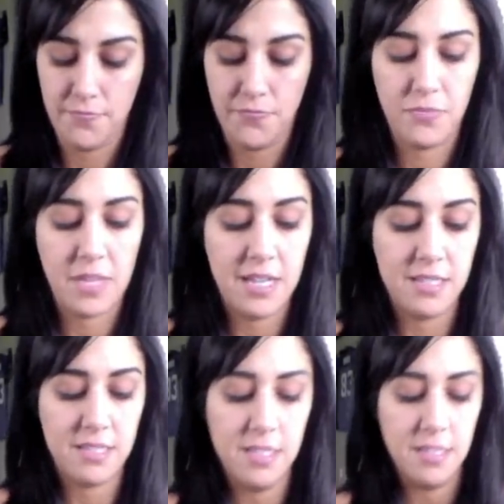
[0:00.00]
has
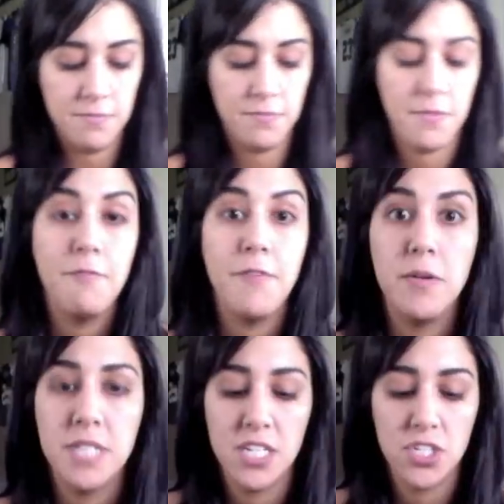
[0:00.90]
the
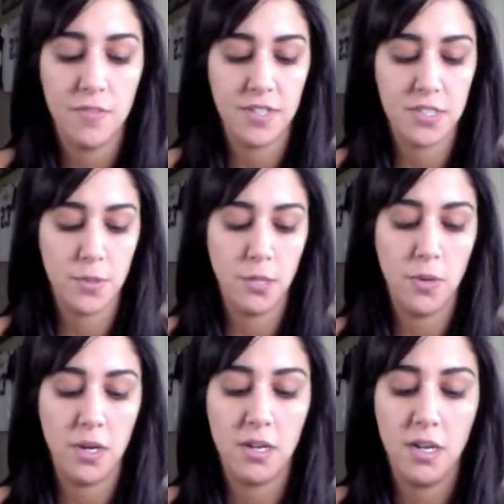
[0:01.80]
foundation, if that's what you want to
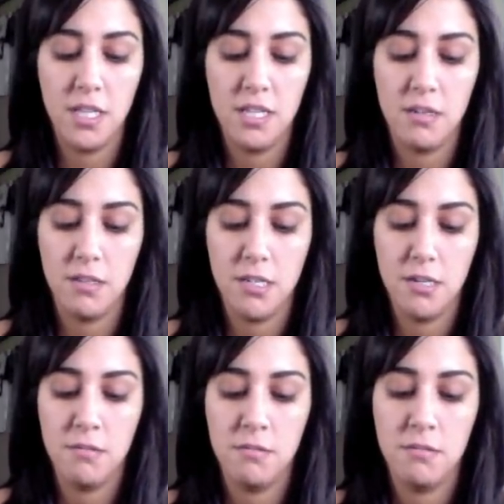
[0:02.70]
call it, although
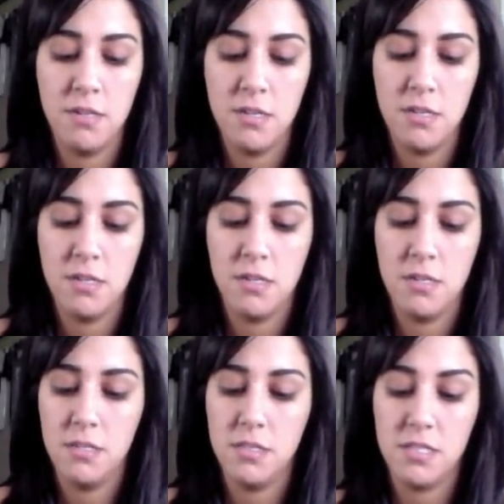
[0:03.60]

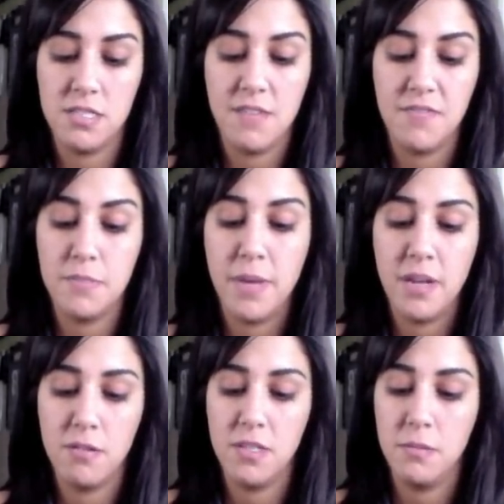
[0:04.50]
this stuff is better
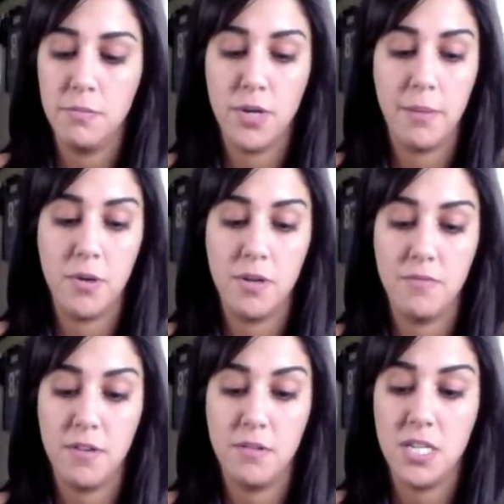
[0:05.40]
than primer and
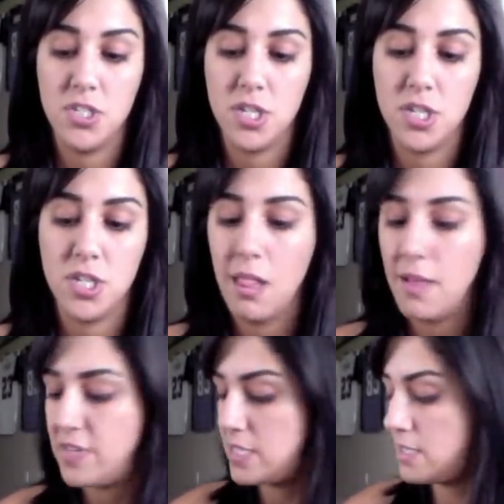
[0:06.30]
foundation. I love
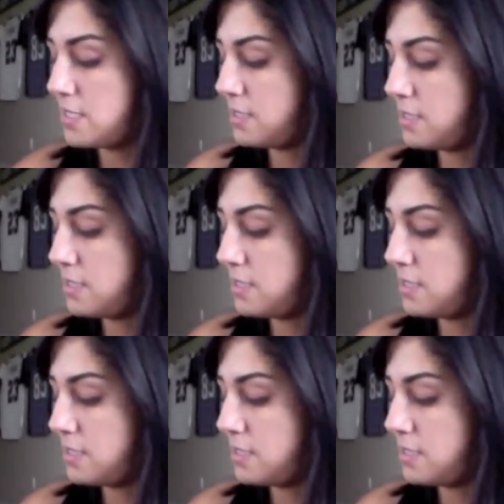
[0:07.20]
it.